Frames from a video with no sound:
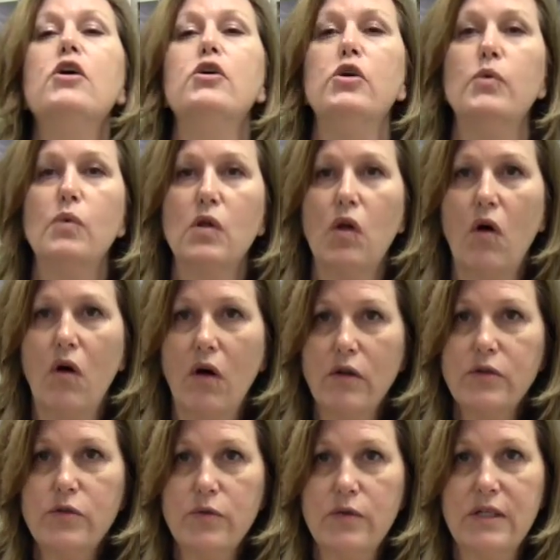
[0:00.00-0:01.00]
you will
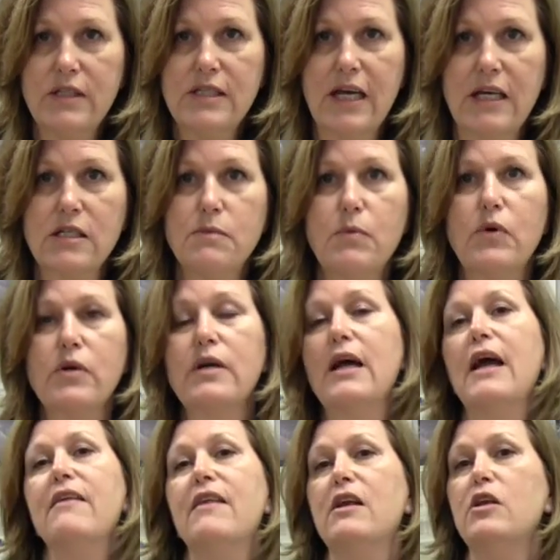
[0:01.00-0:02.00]
all do the textbook
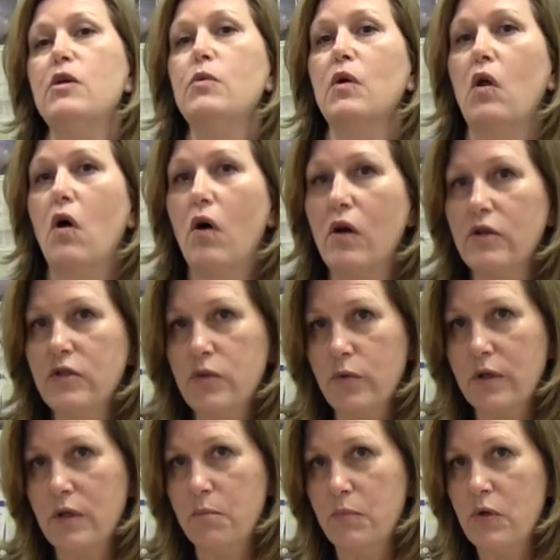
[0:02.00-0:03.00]
and then you will all
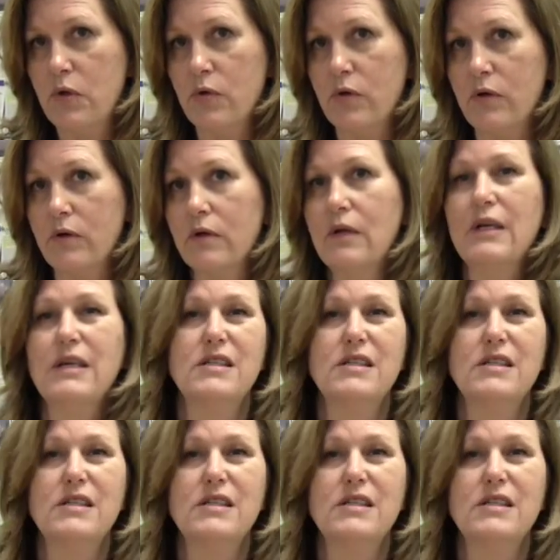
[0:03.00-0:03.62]
do a computer